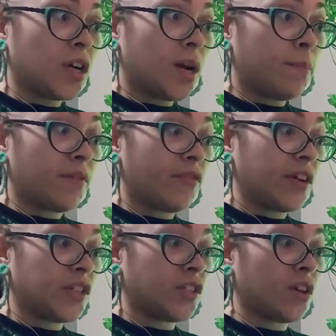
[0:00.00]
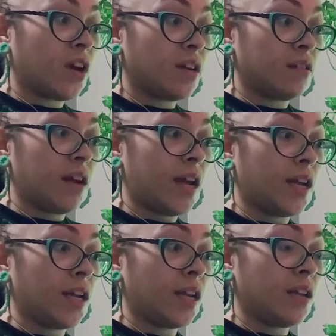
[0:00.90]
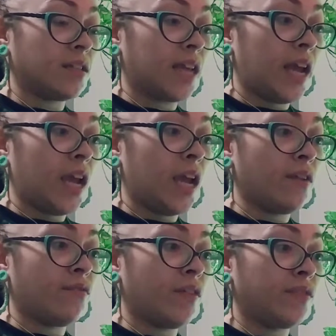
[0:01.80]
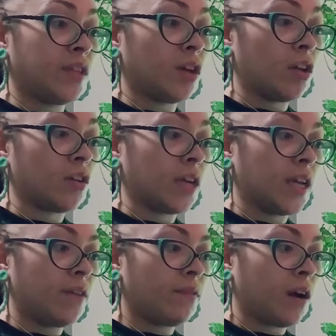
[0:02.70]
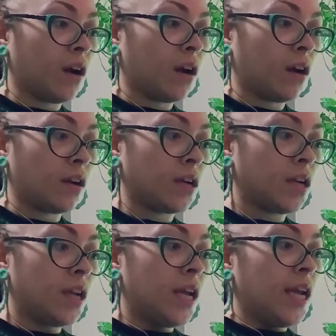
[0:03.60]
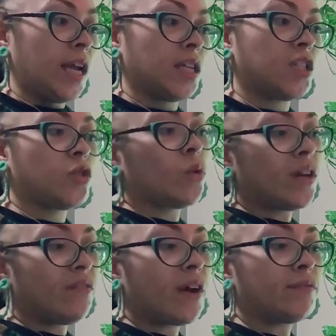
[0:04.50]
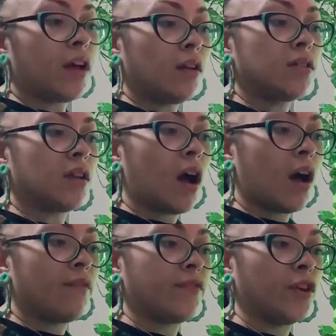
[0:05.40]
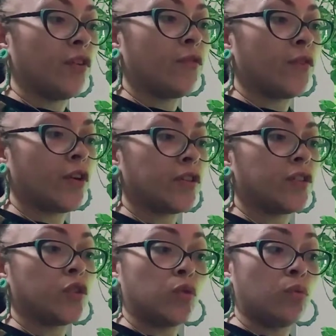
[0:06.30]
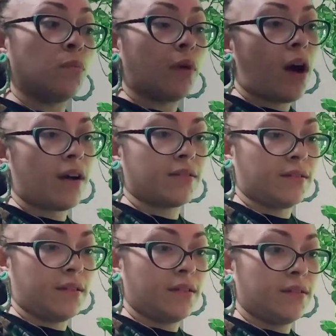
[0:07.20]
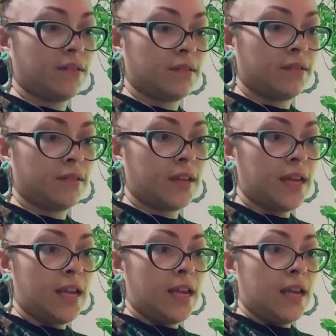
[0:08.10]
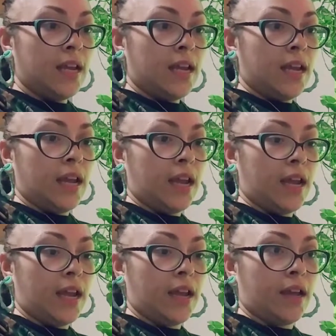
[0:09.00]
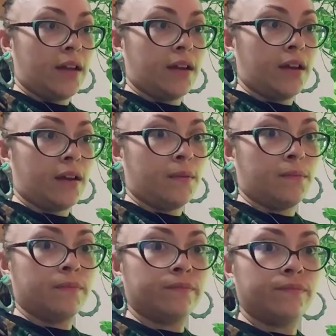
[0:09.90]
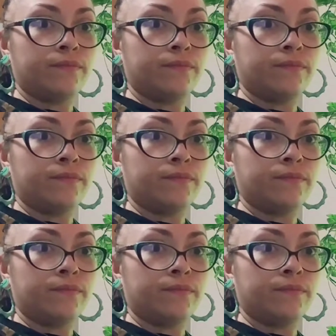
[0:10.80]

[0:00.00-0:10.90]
Cook Up a Fresh Start, and it is a $50 gift card. It's $25 off your first 2 boxes. And